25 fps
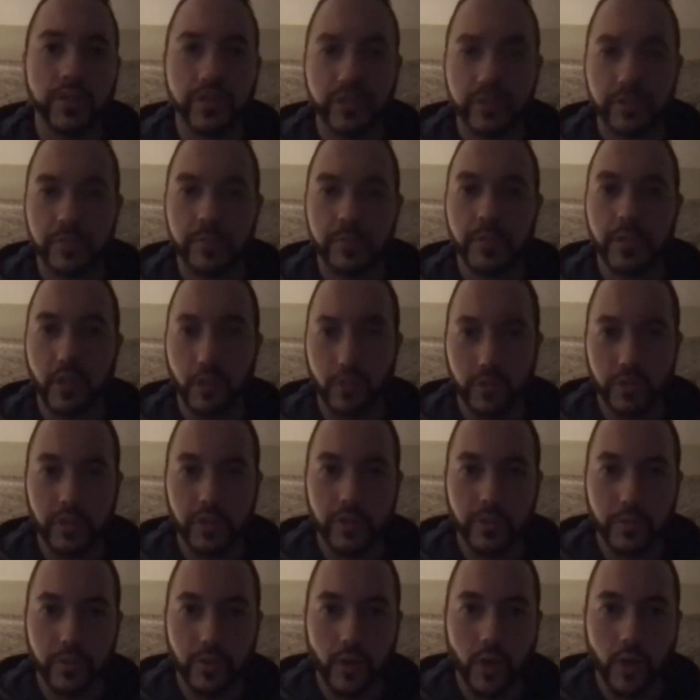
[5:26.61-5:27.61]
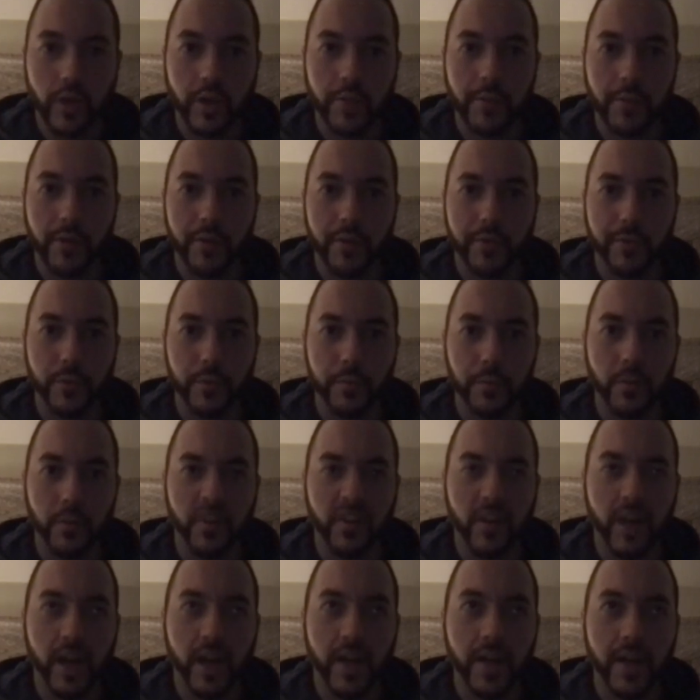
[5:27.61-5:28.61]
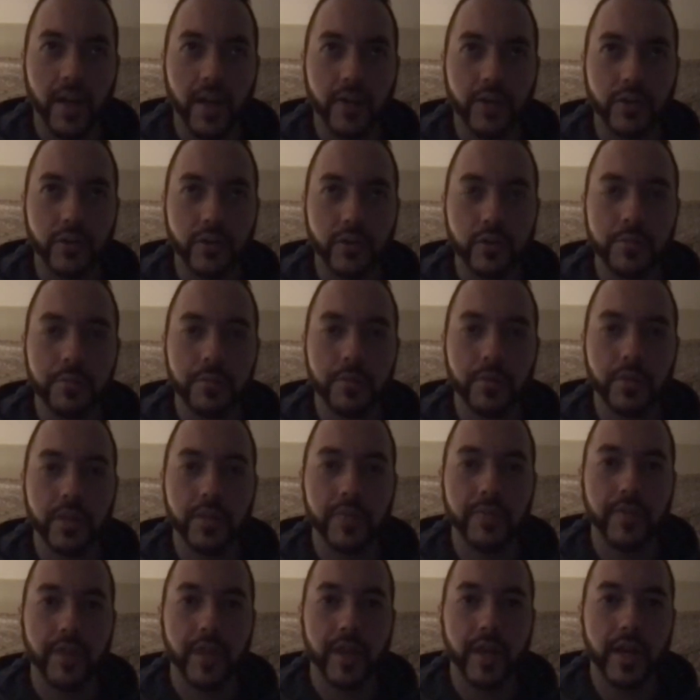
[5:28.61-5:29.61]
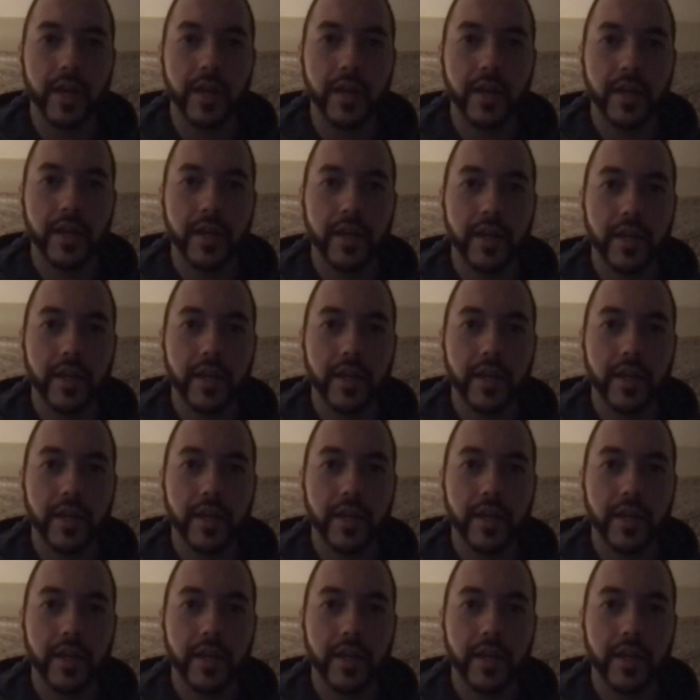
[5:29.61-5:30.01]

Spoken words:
just, you know, since we're talking about football, I truly believe that,